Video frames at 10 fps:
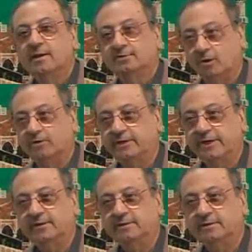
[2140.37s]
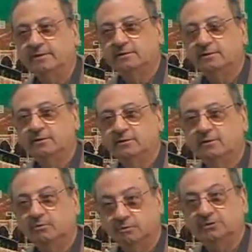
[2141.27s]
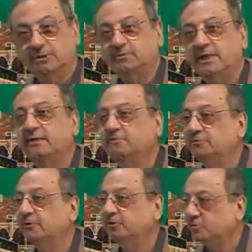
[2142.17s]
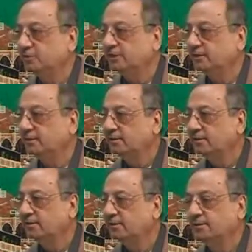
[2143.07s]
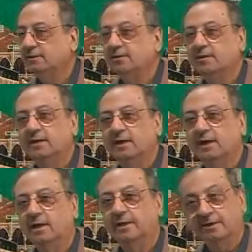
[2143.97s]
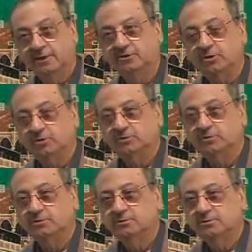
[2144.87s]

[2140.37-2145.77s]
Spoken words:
tawqeed, which sometimes we use in English also.